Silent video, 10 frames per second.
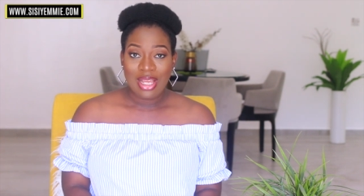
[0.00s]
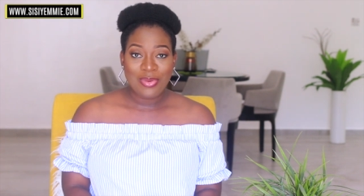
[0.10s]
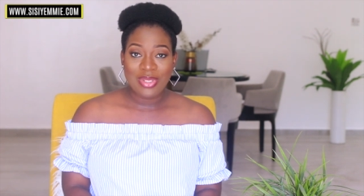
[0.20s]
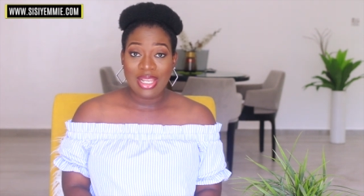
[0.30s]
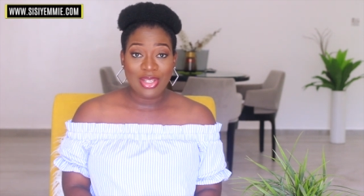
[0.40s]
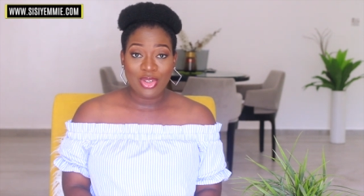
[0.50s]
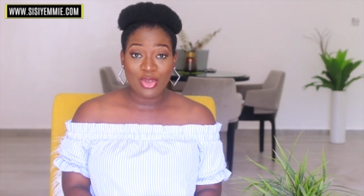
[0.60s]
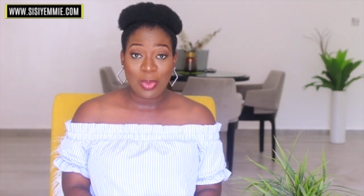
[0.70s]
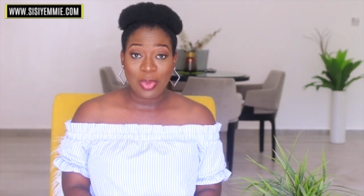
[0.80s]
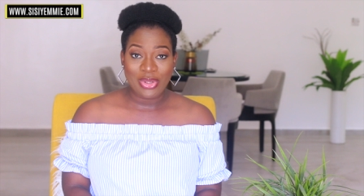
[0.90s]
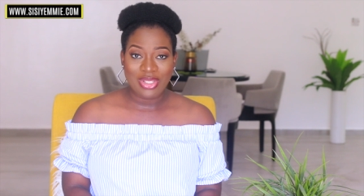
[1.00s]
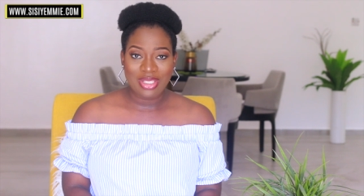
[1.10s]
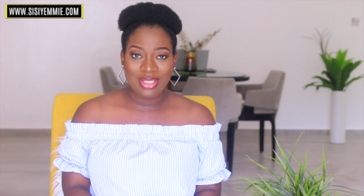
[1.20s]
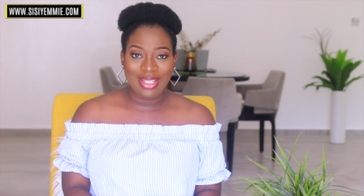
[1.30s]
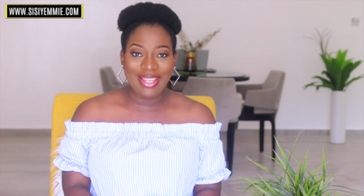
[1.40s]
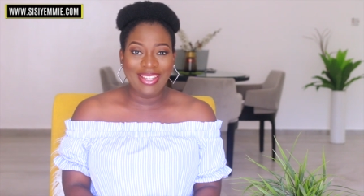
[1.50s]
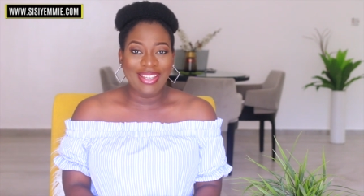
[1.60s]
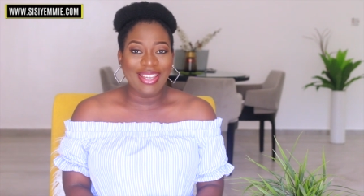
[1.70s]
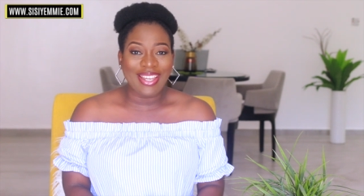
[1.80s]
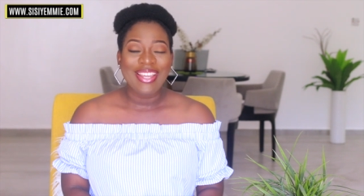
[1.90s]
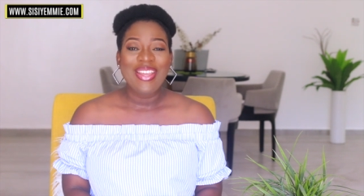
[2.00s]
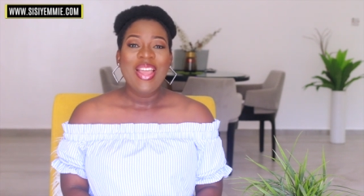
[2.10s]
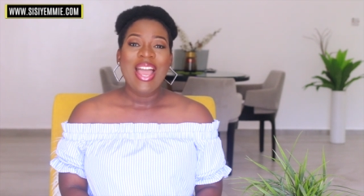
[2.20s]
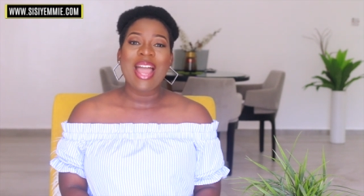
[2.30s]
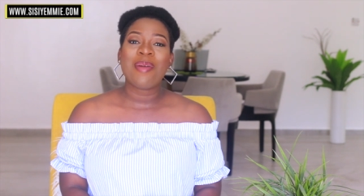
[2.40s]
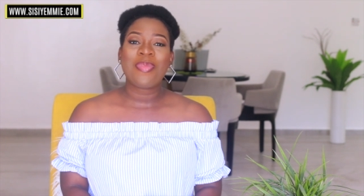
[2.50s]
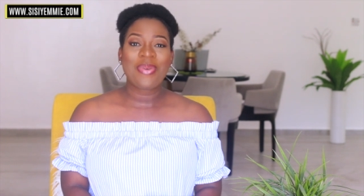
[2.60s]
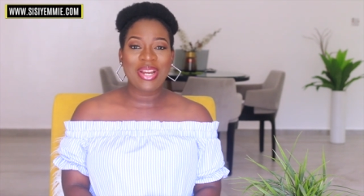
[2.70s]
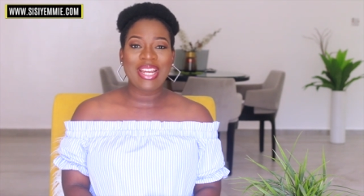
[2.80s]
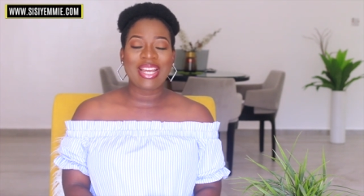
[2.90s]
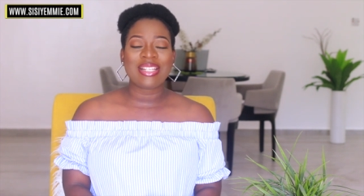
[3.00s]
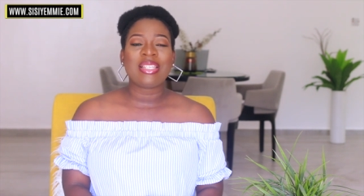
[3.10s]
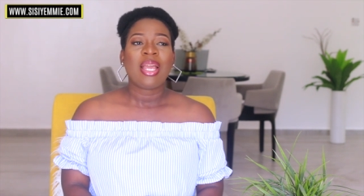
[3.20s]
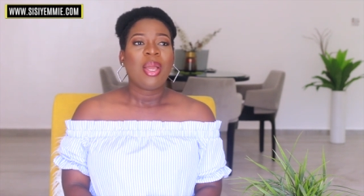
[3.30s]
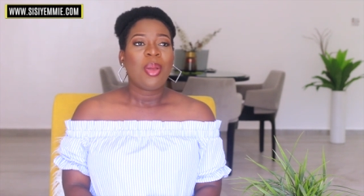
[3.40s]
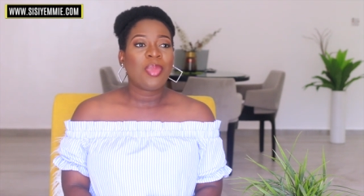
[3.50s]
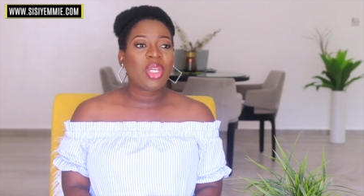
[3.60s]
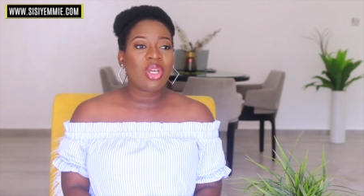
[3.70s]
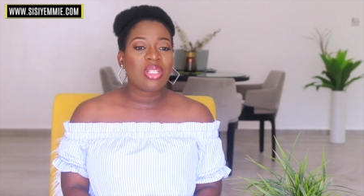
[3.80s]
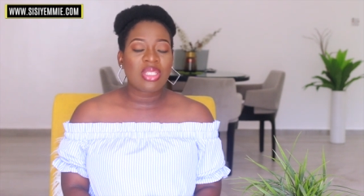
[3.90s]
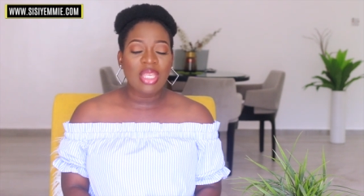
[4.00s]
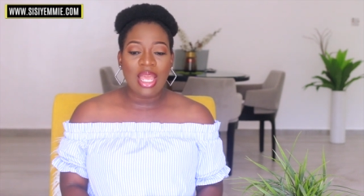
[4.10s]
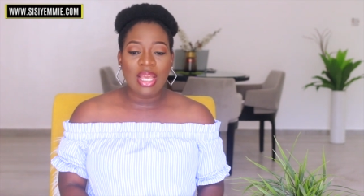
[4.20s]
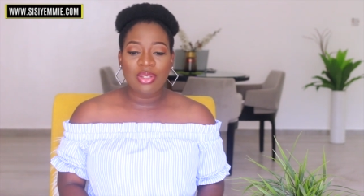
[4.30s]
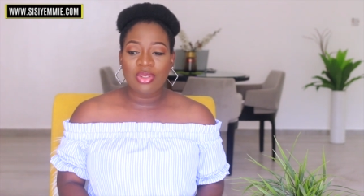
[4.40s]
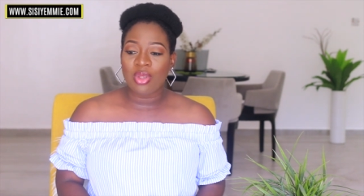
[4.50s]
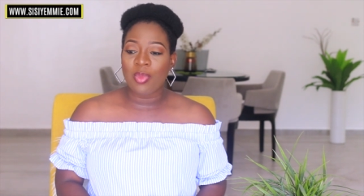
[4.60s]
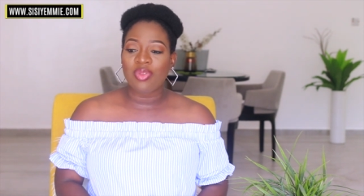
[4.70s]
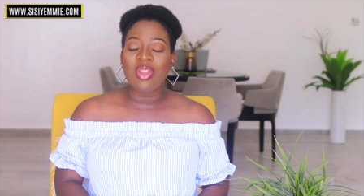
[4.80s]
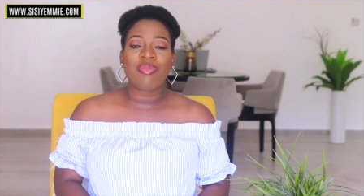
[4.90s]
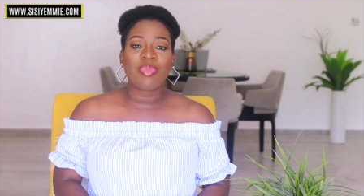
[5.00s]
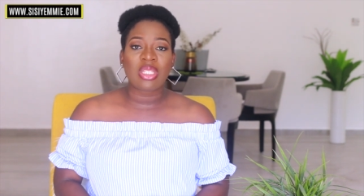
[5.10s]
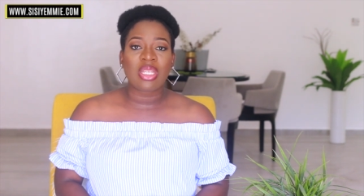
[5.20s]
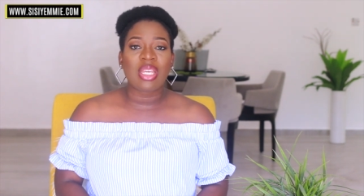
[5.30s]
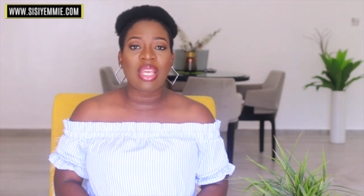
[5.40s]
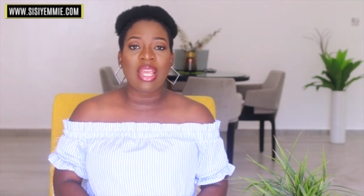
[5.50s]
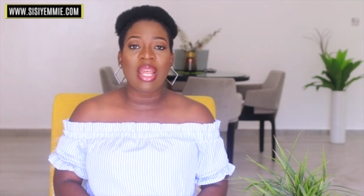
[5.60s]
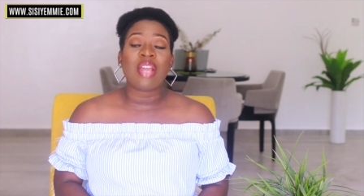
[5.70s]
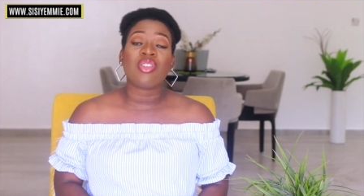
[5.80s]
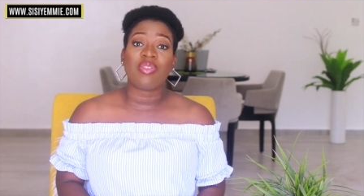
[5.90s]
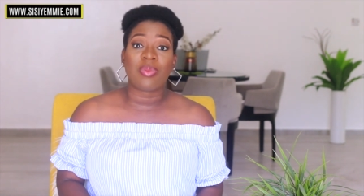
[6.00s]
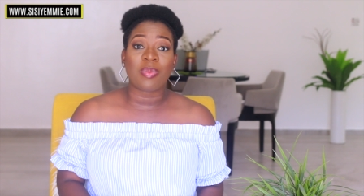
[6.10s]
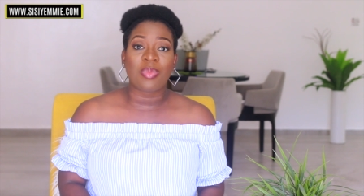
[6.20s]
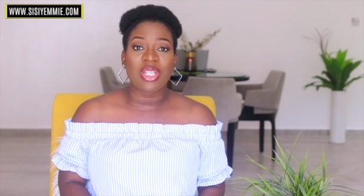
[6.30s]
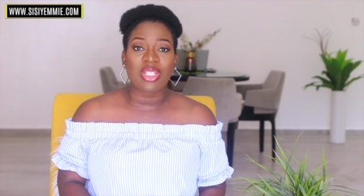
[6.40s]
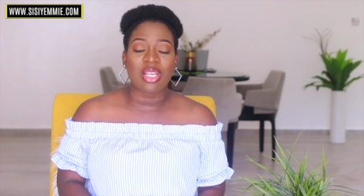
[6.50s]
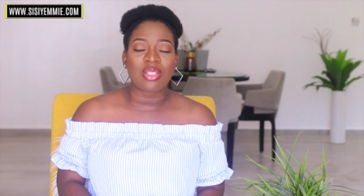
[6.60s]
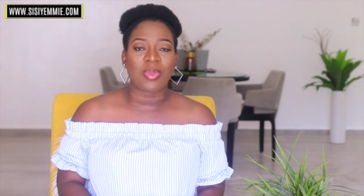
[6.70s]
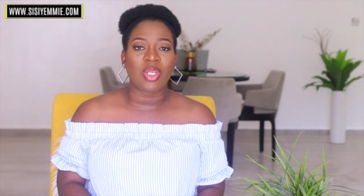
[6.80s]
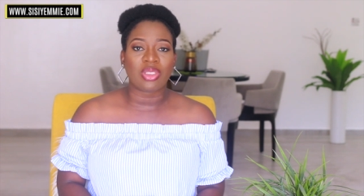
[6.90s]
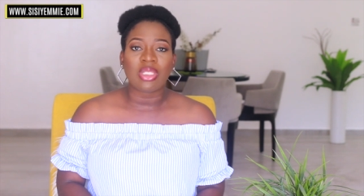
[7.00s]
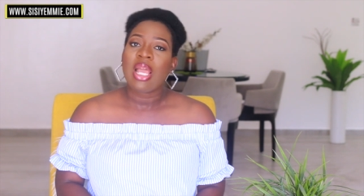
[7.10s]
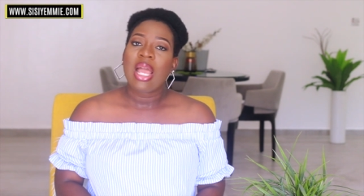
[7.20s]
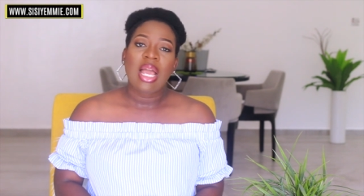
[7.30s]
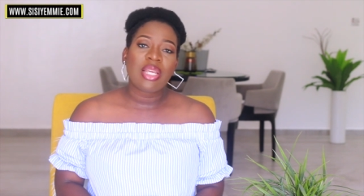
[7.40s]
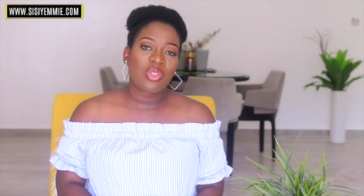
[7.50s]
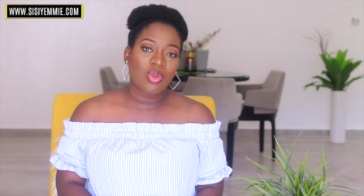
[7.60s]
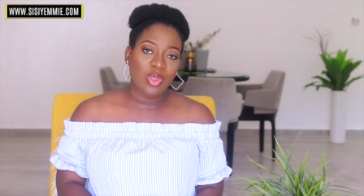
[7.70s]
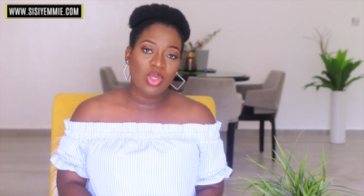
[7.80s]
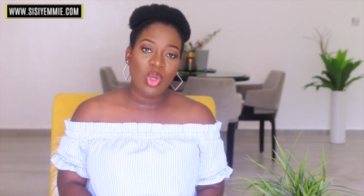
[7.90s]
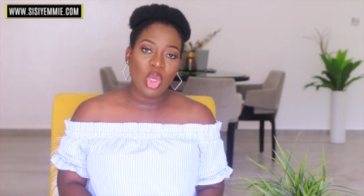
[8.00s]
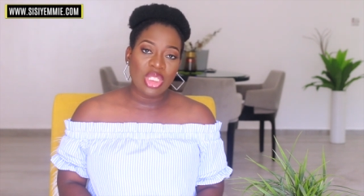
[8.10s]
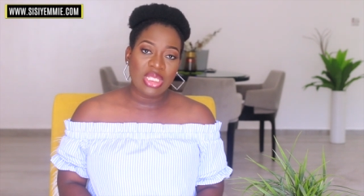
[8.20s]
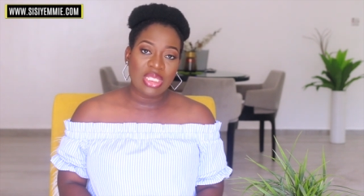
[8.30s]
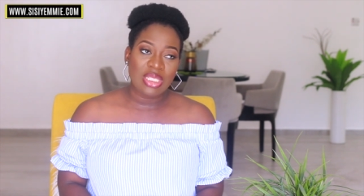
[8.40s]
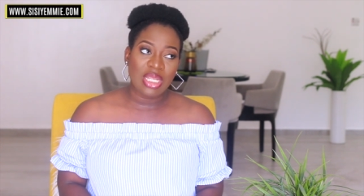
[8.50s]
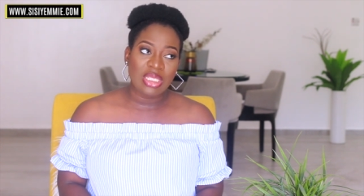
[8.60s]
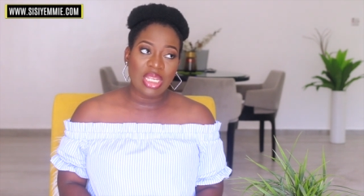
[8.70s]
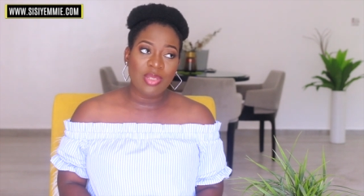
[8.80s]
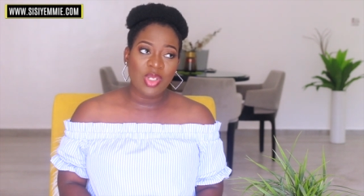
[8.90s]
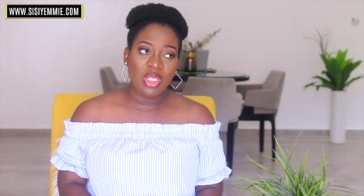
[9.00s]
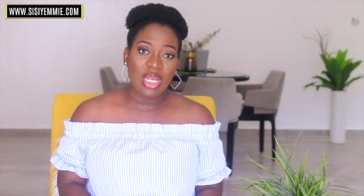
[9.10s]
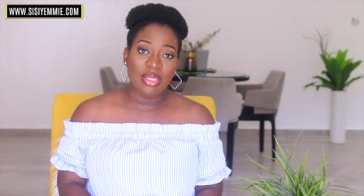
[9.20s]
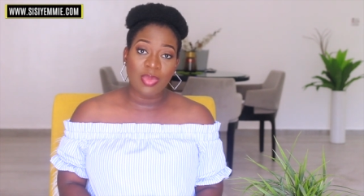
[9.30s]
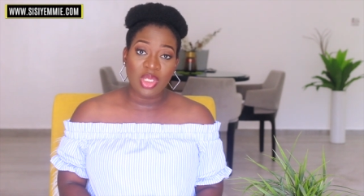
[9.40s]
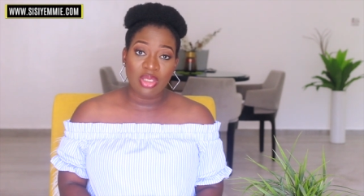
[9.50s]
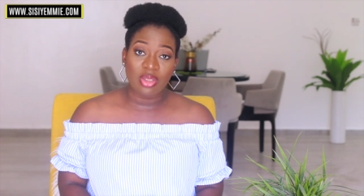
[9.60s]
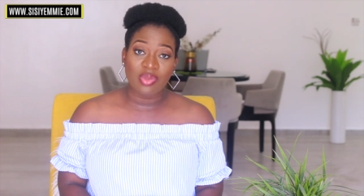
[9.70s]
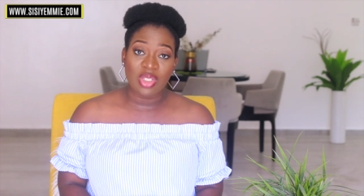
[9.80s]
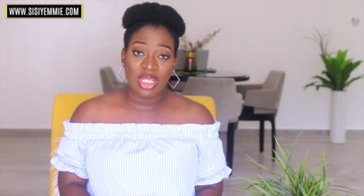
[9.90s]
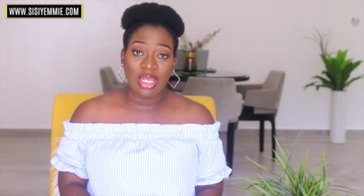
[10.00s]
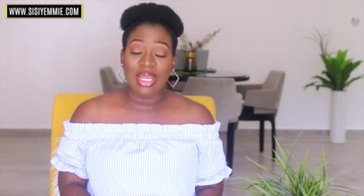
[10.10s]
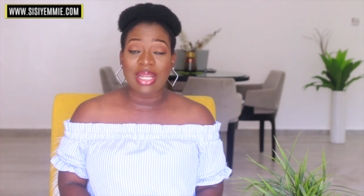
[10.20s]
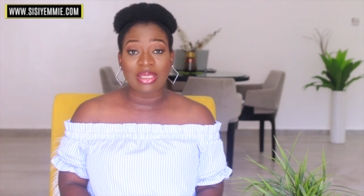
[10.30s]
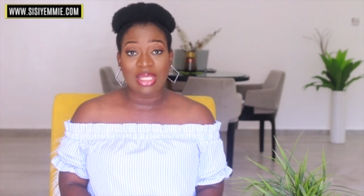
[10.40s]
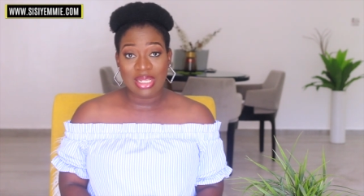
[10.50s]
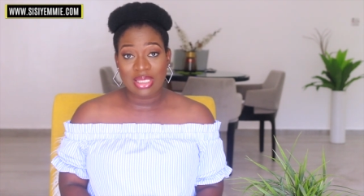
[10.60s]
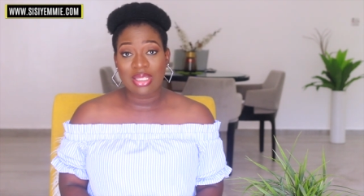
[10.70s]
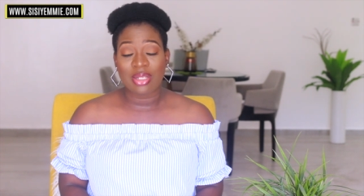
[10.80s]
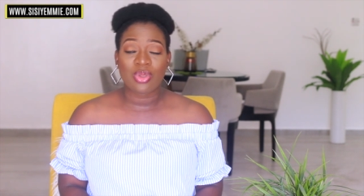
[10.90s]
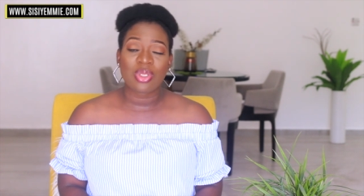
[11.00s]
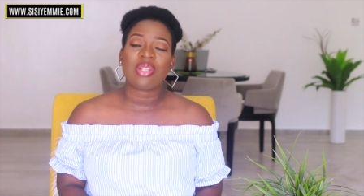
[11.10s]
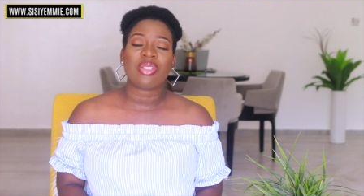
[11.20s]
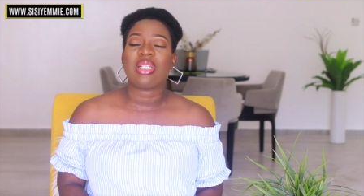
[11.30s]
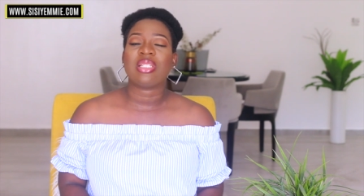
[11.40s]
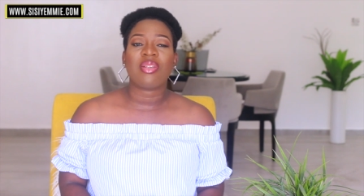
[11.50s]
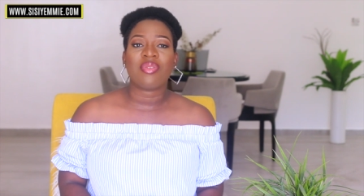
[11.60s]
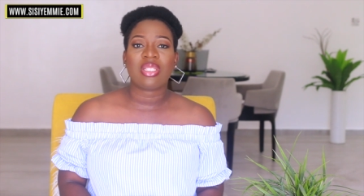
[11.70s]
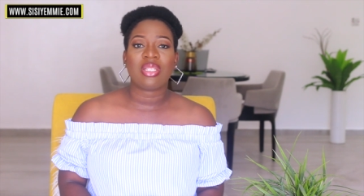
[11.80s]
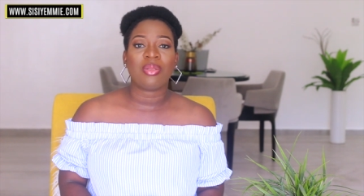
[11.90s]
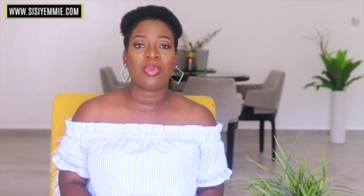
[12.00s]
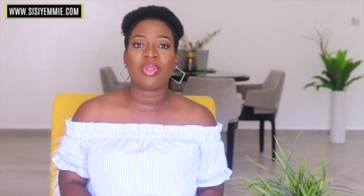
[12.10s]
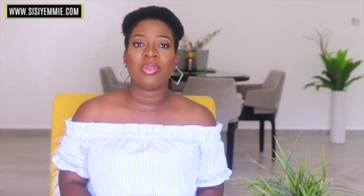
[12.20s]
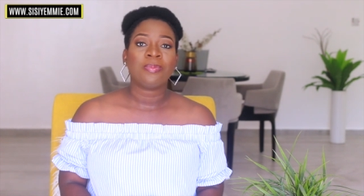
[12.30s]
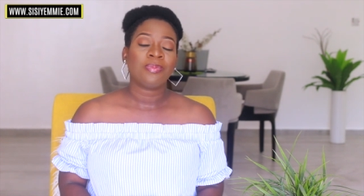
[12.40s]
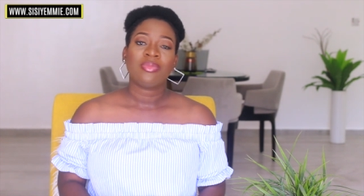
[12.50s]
I would like your support and prayers, because yeah, some of you have been here and you've been patient, because I used to be so consistent, especially at the beginning of the year and last year, 2017. But